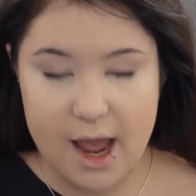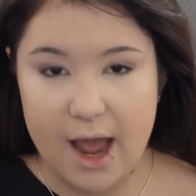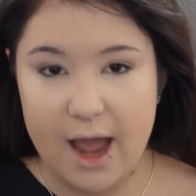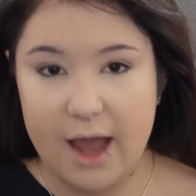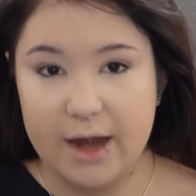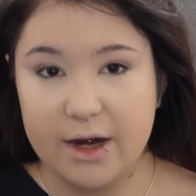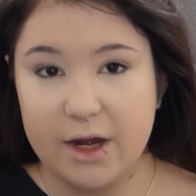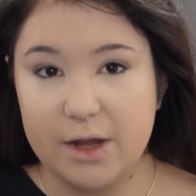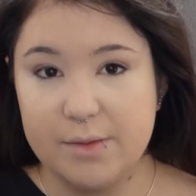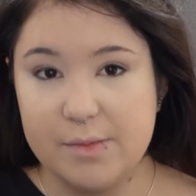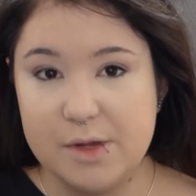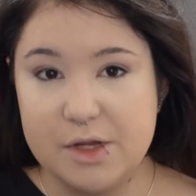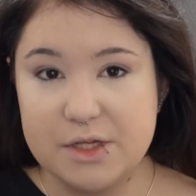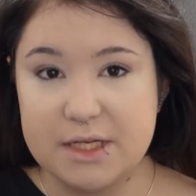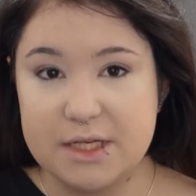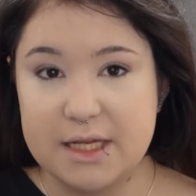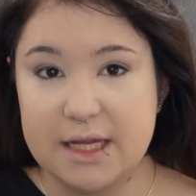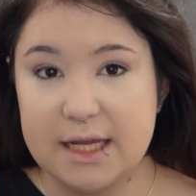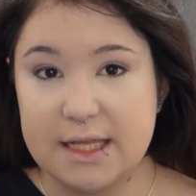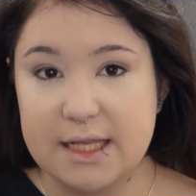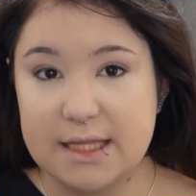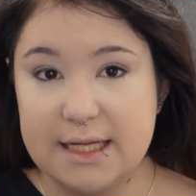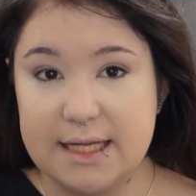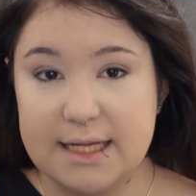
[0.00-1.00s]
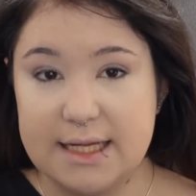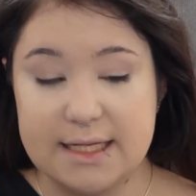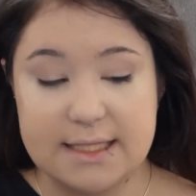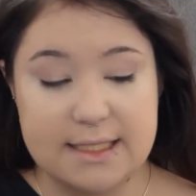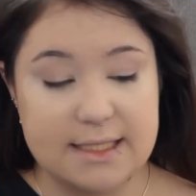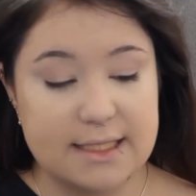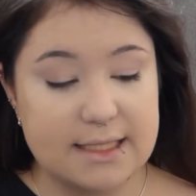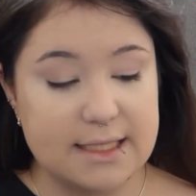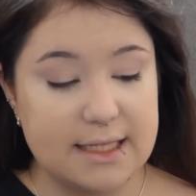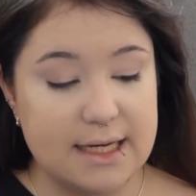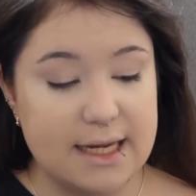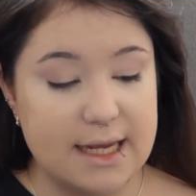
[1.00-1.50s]
And I'm using the
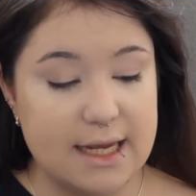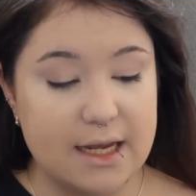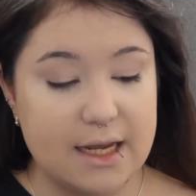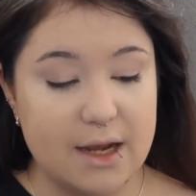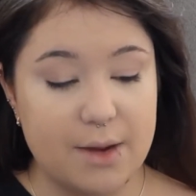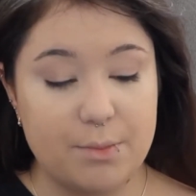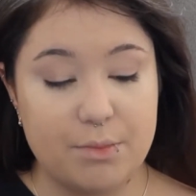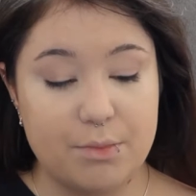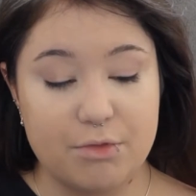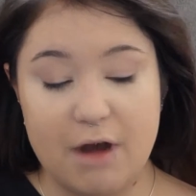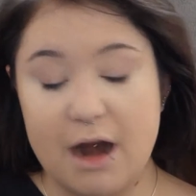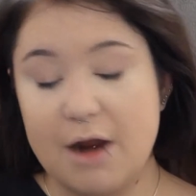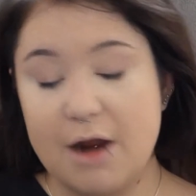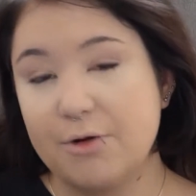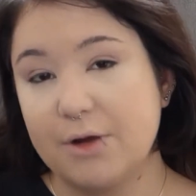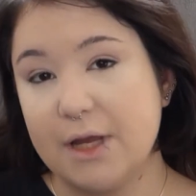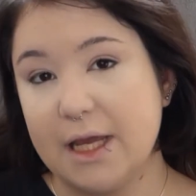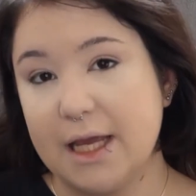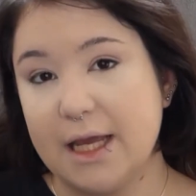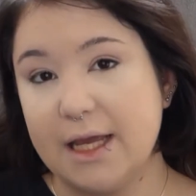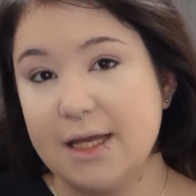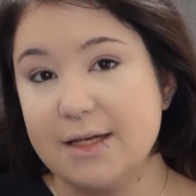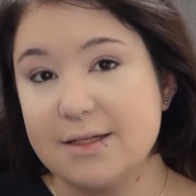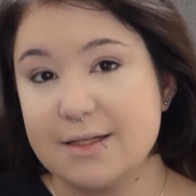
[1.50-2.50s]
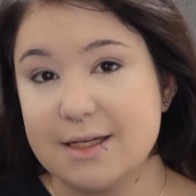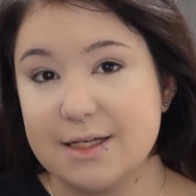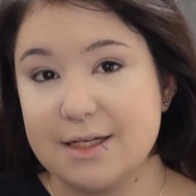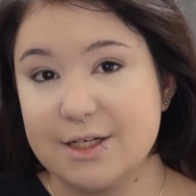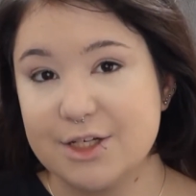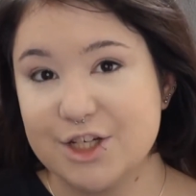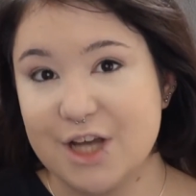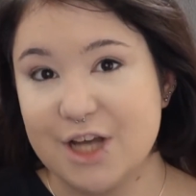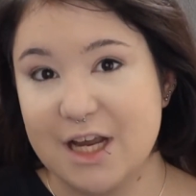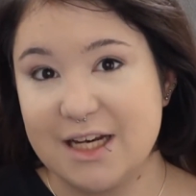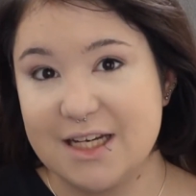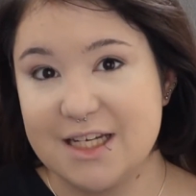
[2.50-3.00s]
Sleek Brow Kit in
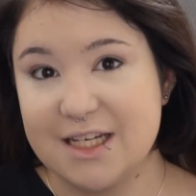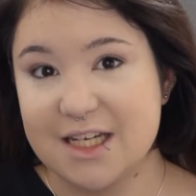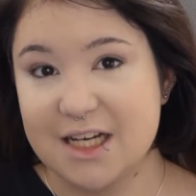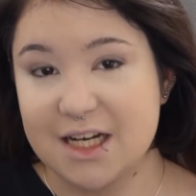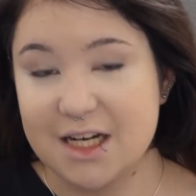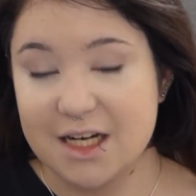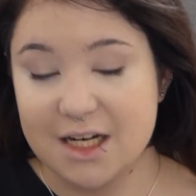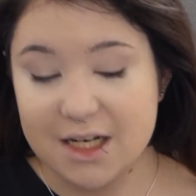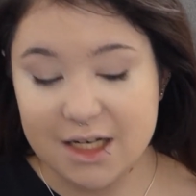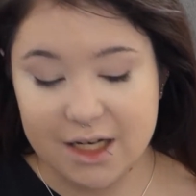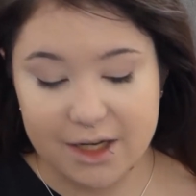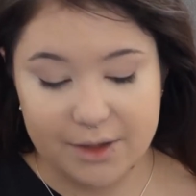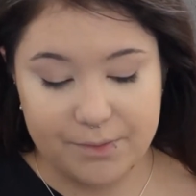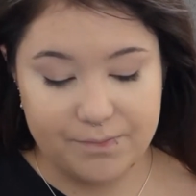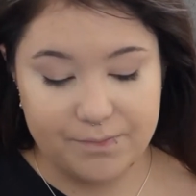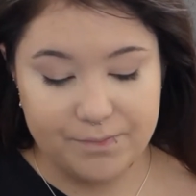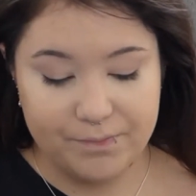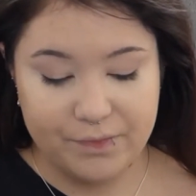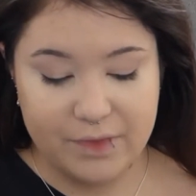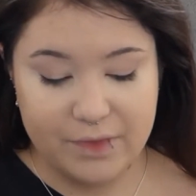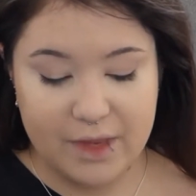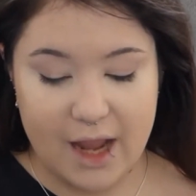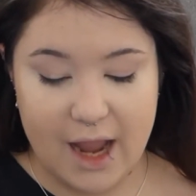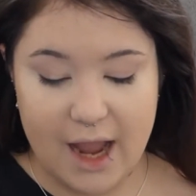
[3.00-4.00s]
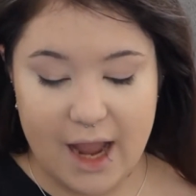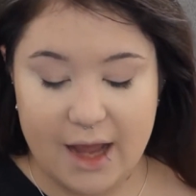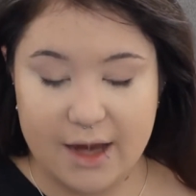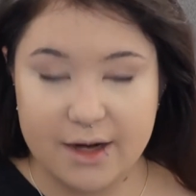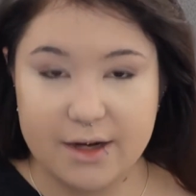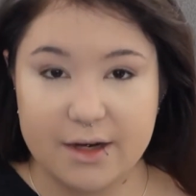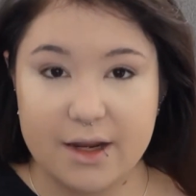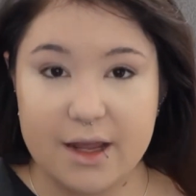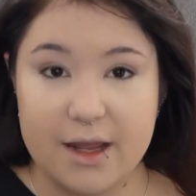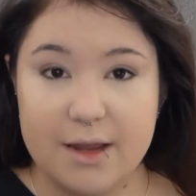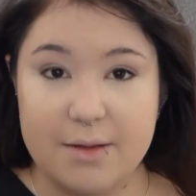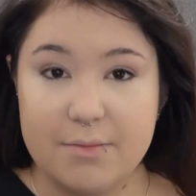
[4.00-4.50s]
shade Dark
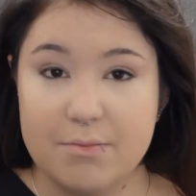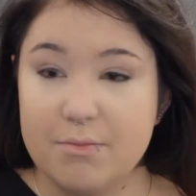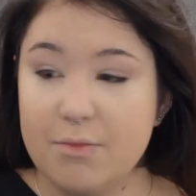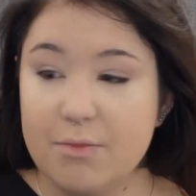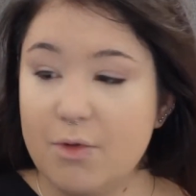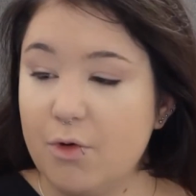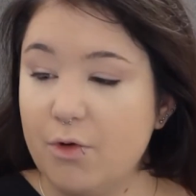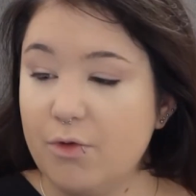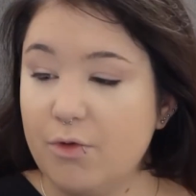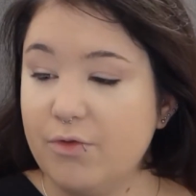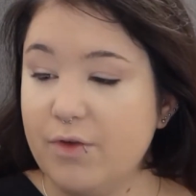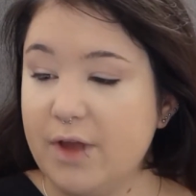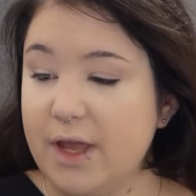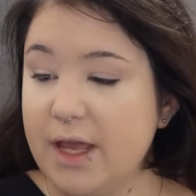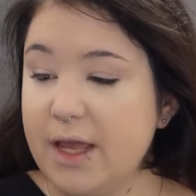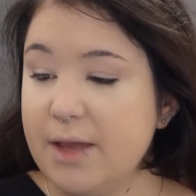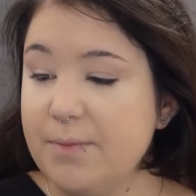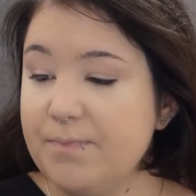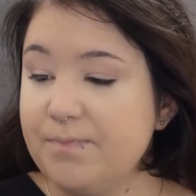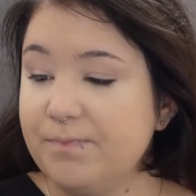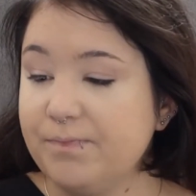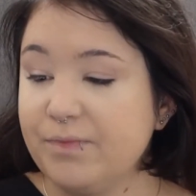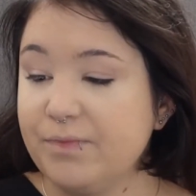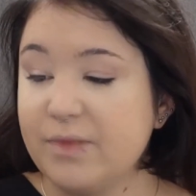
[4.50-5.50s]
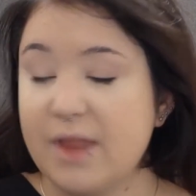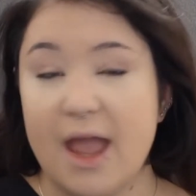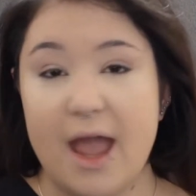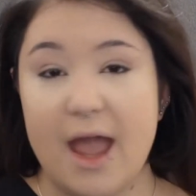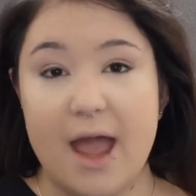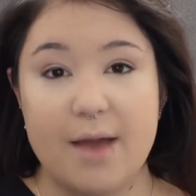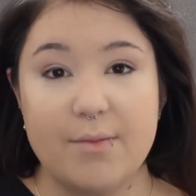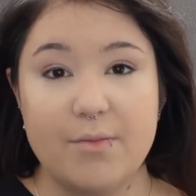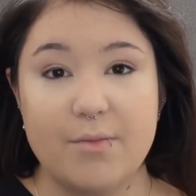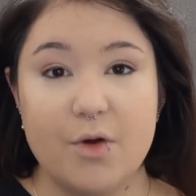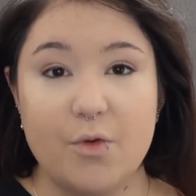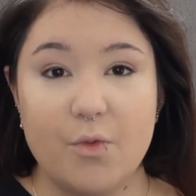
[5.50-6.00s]
and a Morphe
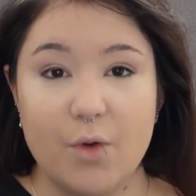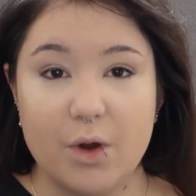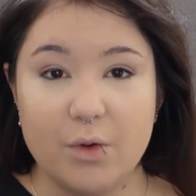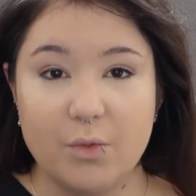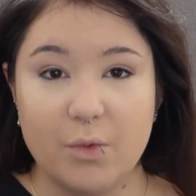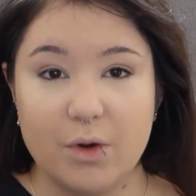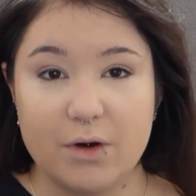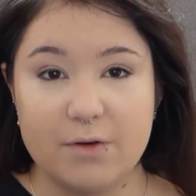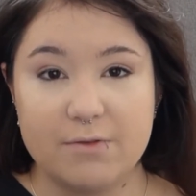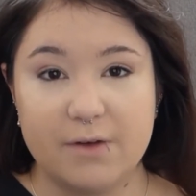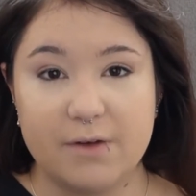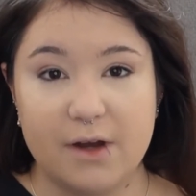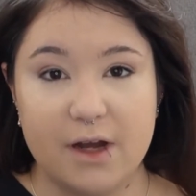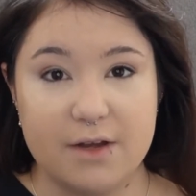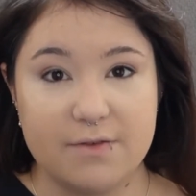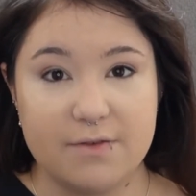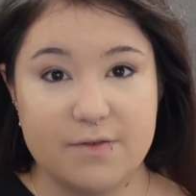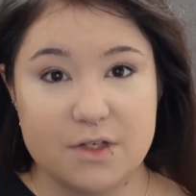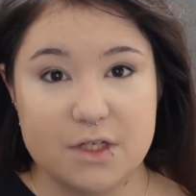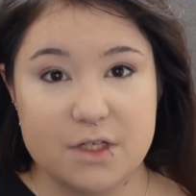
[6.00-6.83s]
M115